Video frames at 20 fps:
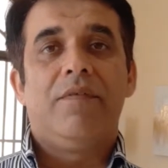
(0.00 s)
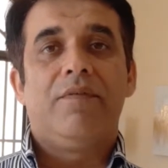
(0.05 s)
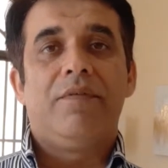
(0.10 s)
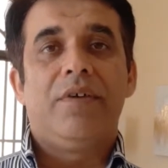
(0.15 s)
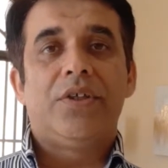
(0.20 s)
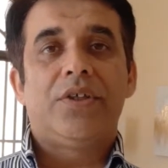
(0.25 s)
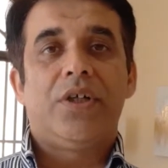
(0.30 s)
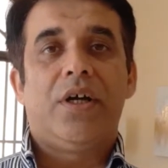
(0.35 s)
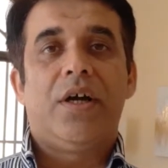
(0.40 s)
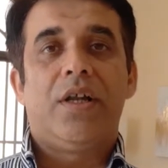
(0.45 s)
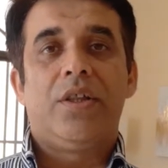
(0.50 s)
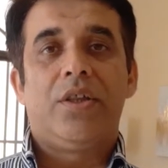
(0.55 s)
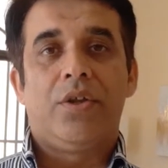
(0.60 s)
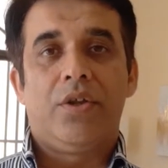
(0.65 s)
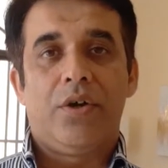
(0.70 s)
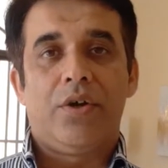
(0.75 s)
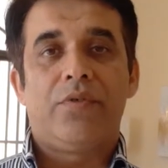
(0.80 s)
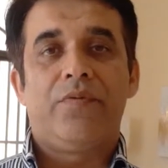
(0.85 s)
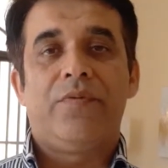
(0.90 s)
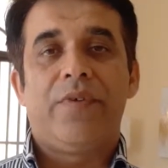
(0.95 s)
which are
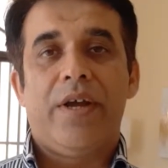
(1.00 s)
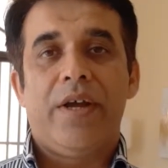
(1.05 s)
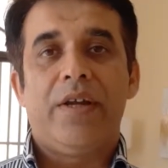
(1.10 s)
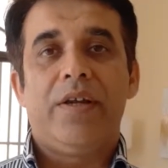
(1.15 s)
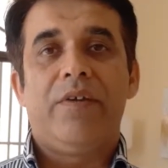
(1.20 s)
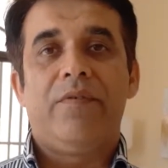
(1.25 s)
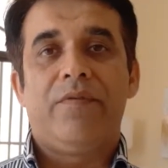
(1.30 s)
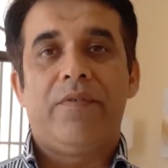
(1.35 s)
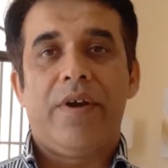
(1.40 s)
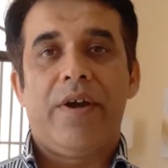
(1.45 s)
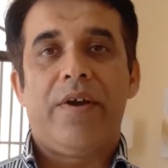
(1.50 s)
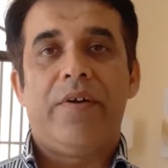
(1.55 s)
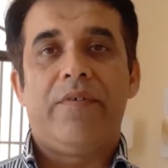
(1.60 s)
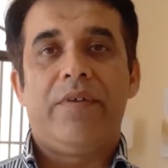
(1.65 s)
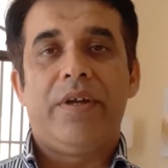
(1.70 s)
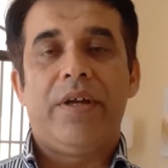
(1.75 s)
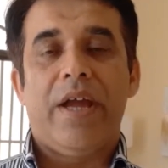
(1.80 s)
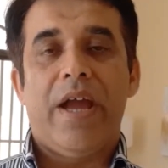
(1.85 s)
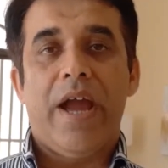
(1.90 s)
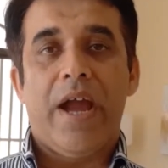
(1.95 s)
not
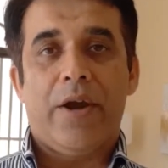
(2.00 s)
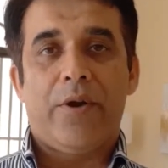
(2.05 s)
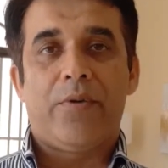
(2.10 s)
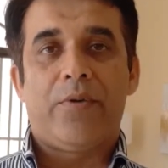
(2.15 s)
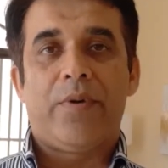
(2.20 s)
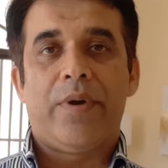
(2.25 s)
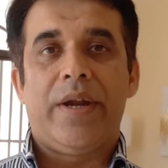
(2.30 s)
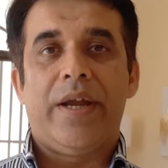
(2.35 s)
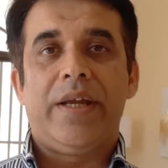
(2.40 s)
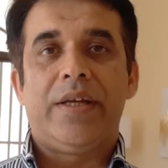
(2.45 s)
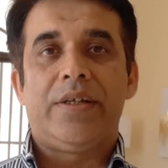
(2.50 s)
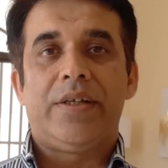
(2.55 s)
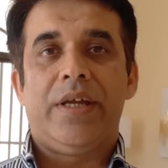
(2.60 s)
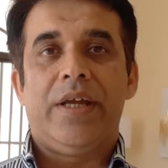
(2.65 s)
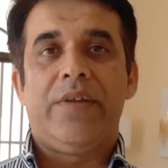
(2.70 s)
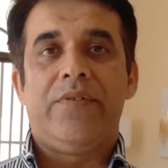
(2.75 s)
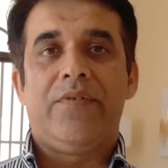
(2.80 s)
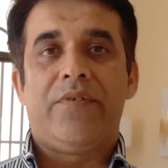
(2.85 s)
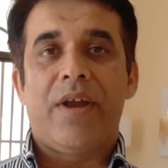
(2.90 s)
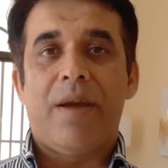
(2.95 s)
very accurate
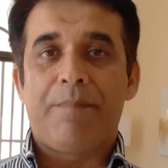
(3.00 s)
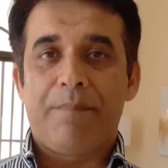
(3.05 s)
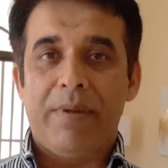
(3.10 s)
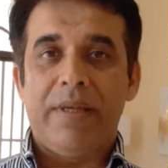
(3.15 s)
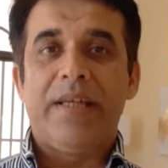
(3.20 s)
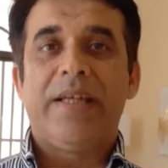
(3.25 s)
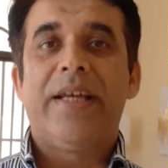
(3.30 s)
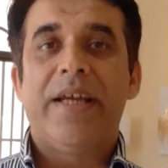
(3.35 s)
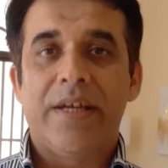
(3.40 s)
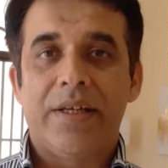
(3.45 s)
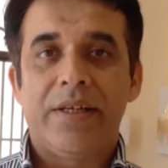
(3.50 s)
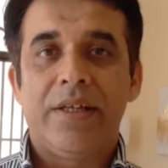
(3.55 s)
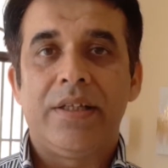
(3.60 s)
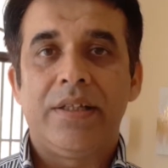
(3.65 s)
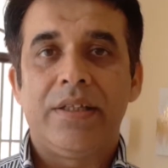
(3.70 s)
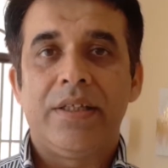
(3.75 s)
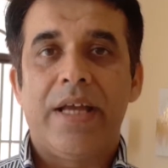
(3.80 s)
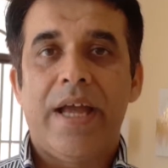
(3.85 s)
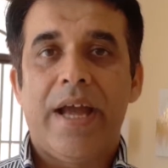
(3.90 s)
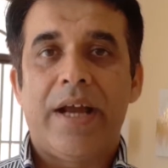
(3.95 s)
in
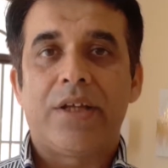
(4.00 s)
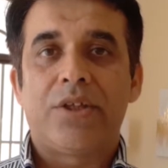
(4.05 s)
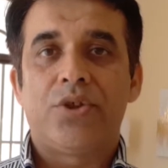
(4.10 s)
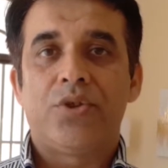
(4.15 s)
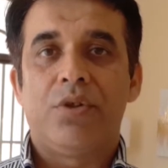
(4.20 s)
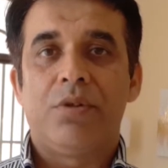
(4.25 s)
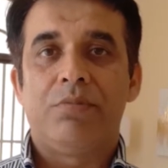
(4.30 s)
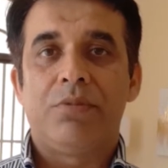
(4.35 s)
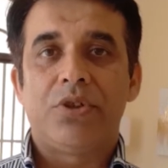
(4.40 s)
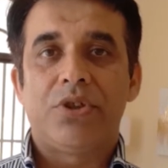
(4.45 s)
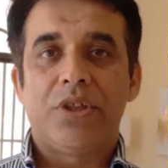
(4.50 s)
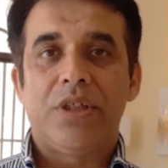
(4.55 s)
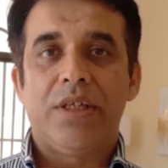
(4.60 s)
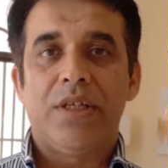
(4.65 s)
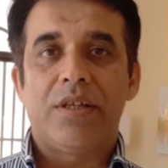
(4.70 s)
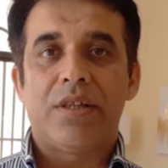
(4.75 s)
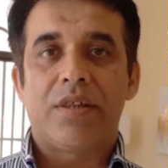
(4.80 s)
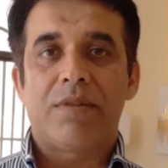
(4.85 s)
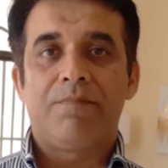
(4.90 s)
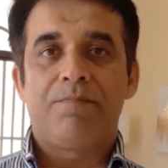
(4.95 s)
replicating the actual
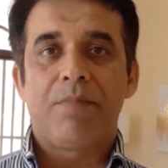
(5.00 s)
machines.